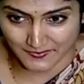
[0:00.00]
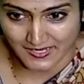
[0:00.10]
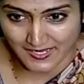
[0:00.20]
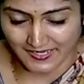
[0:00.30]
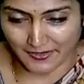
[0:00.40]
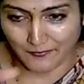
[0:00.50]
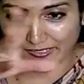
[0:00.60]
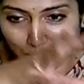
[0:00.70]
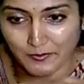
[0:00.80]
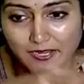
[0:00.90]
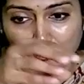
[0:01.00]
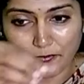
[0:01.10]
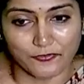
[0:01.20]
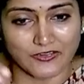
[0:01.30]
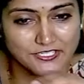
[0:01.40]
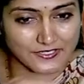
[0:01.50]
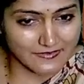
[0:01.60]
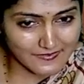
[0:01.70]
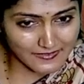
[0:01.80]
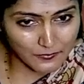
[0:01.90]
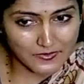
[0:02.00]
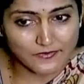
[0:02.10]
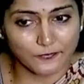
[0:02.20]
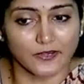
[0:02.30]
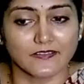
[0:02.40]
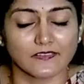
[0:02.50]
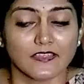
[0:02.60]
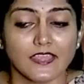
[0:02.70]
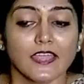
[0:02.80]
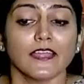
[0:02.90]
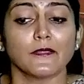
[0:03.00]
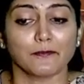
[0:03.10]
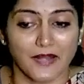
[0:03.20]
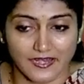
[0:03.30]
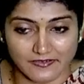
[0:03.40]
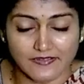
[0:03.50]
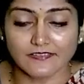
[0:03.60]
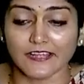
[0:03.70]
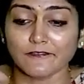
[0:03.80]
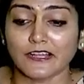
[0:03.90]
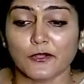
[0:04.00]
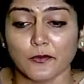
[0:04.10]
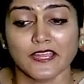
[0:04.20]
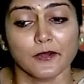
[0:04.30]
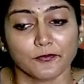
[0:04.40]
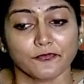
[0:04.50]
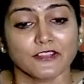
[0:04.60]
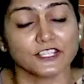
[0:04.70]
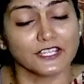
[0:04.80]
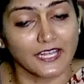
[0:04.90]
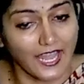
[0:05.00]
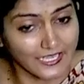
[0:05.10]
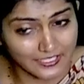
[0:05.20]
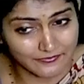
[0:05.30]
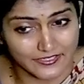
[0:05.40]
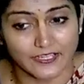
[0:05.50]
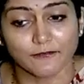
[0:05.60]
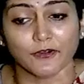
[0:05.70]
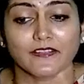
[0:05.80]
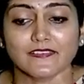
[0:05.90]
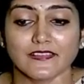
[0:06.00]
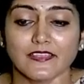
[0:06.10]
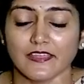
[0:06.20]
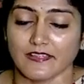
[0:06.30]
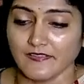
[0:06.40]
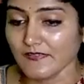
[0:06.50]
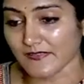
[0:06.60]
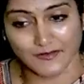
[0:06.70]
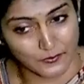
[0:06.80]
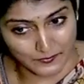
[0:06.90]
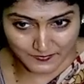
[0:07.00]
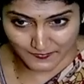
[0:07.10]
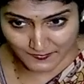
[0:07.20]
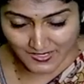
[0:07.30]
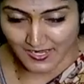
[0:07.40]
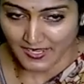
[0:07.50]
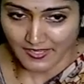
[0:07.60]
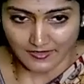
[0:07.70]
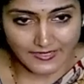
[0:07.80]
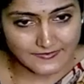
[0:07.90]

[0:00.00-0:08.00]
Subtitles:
Like while doing a professional service for a CA in practice and while doing a professional activity for a CA in service. Right?